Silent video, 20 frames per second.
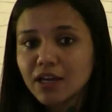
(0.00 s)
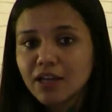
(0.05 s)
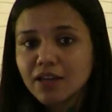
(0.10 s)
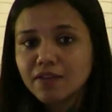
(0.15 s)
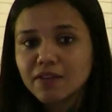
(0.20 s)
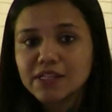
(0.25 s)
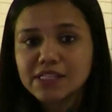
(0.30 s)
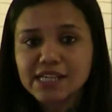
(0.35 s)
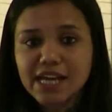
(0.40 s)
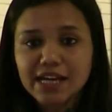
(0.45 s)

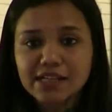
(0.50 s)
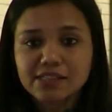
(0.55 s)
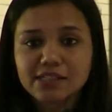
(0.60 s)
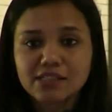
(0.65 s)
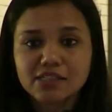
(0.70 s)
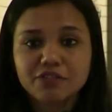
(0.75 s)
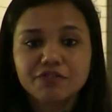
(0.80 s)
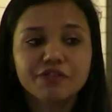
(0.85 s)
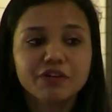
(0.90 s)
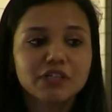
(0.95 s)
this acts as
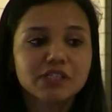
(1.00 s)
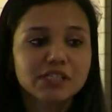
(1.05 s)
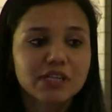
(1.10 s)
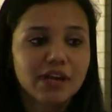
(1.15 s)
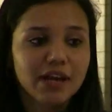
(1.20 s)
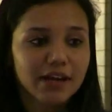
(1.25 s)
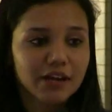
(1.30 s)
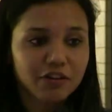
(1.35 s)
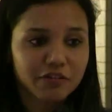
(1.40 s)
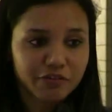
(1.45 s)
the first
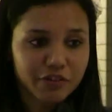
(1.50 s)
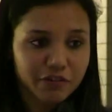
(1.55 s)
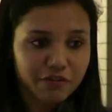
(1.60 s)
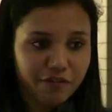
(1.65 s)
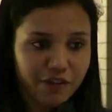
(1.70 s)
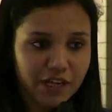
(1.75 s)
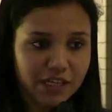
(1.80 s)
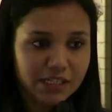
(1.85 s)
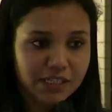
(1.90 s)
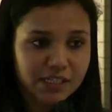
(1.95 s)
line of
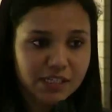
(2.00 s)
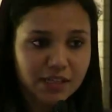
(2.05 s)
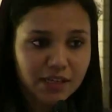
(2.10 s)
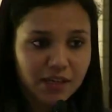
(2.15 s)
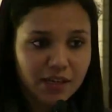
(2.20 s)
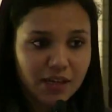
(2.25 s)
defense.